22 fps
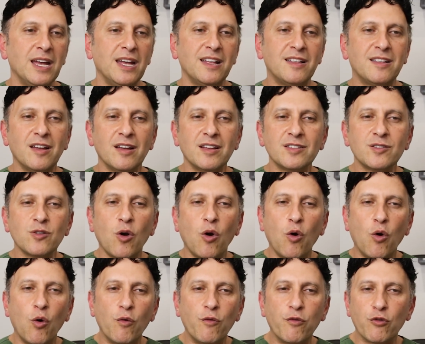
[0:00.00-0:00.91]
It does
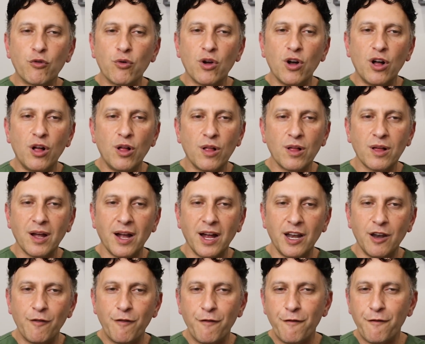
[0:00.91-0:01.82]
overall
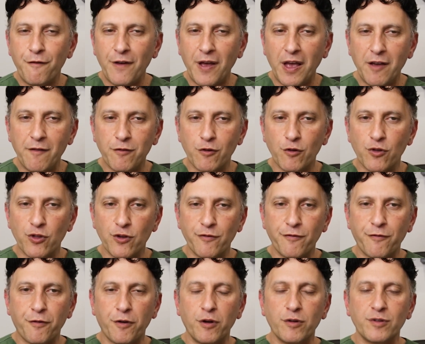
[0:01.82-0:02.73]
kind of favor
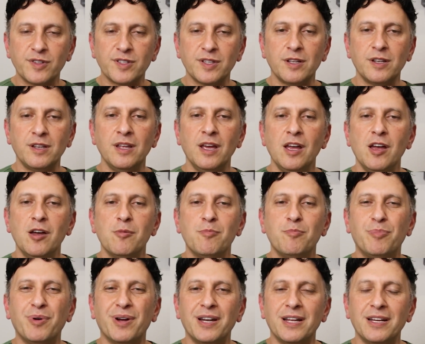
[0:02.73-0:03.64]
the frozen,
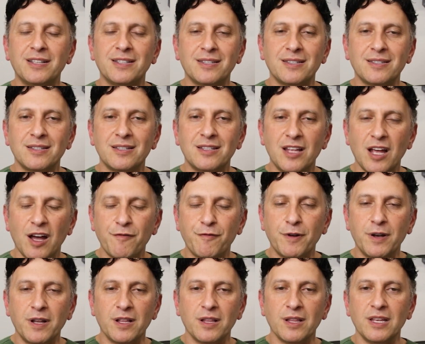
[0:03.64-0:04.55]
but it's
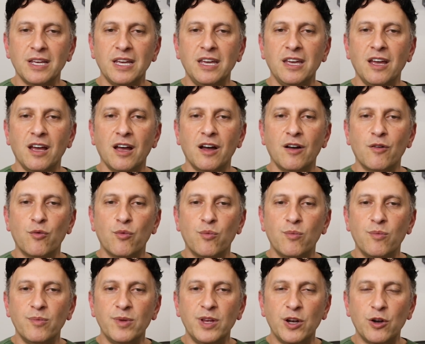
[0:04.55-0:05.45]
definitely,
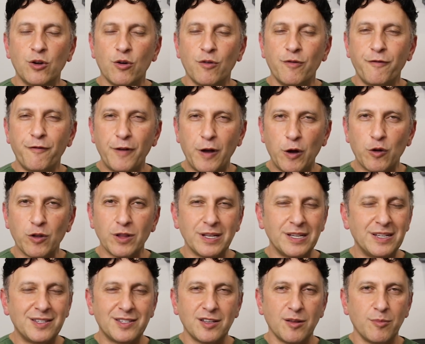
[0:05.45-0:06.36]
you know,
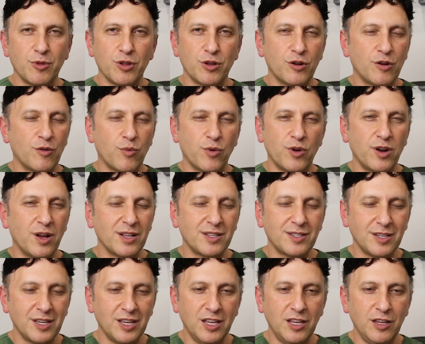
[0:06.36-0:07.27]
fairly similar. We're
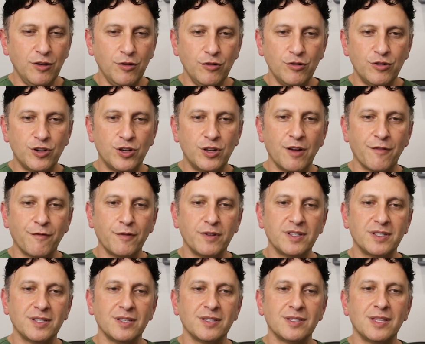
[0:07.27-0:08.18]
not seeing huge
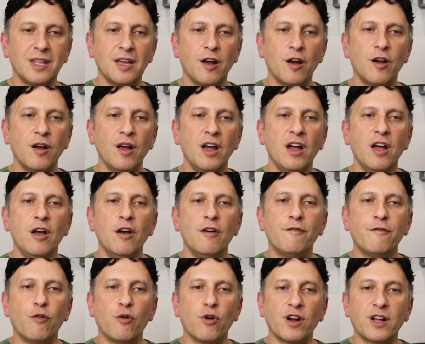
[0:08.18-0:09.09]
differences there
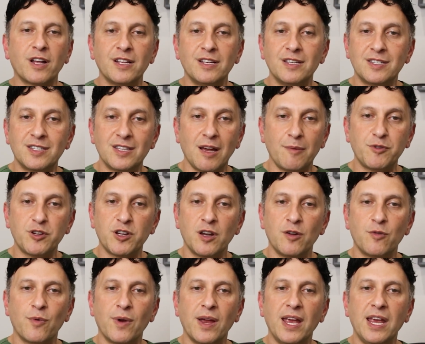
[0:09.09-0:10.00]
for
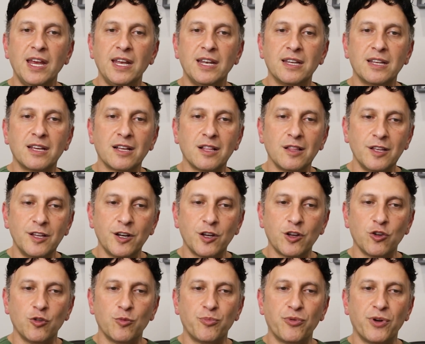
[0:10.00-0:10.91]
conception rate,
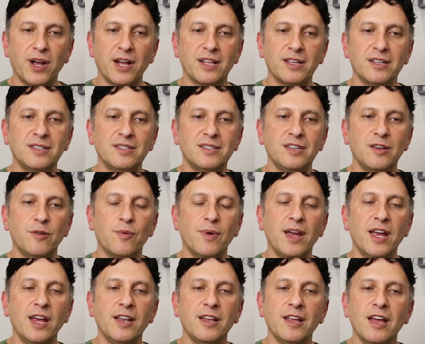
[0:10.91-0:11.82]
clinical pregnancy
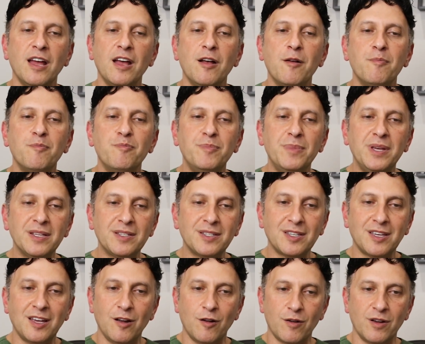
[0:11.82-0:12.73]
rate.
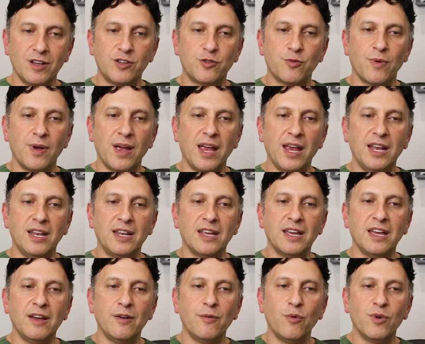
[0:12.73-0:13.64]
Miscarriage
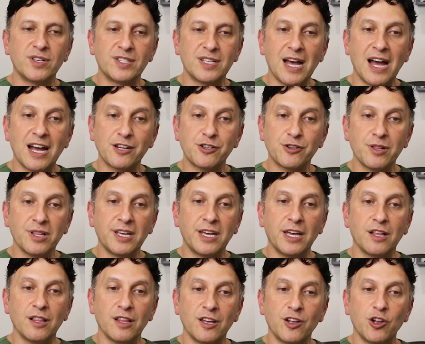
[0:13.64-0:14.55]
rate was
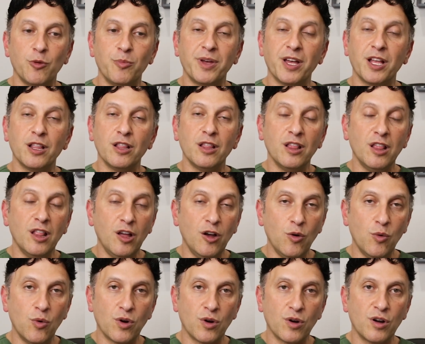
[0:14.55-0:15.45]
actually a little bit
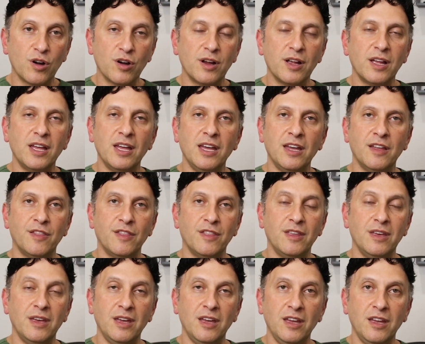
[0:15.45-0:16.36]
lower
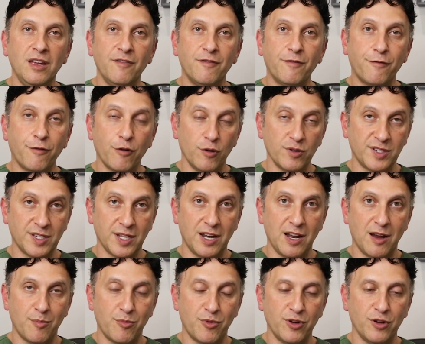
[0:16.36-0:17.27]
in the
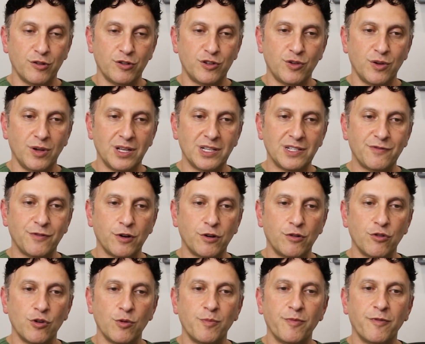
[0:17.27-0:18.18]
frozen embryo transfer
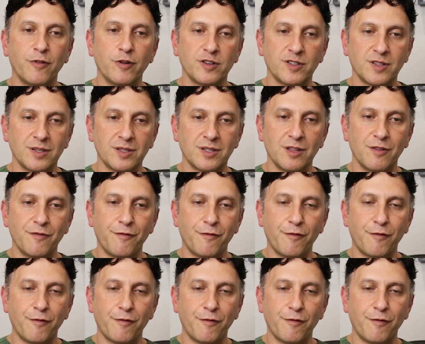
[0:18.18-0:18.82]
group versus the